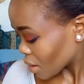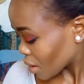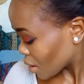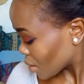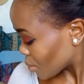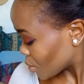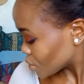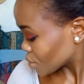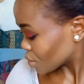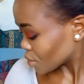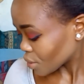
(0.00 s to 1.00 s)
And then I'm
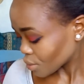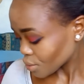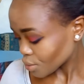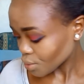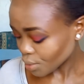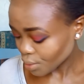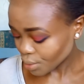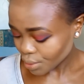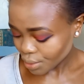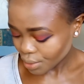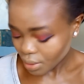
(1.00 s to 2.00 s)
also going to
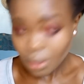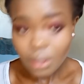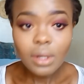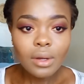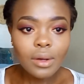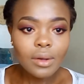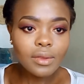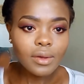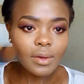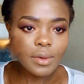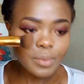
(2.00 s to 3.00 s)
contour
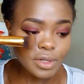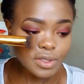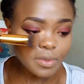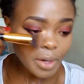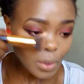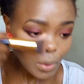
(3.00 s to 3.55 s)
the bridge of my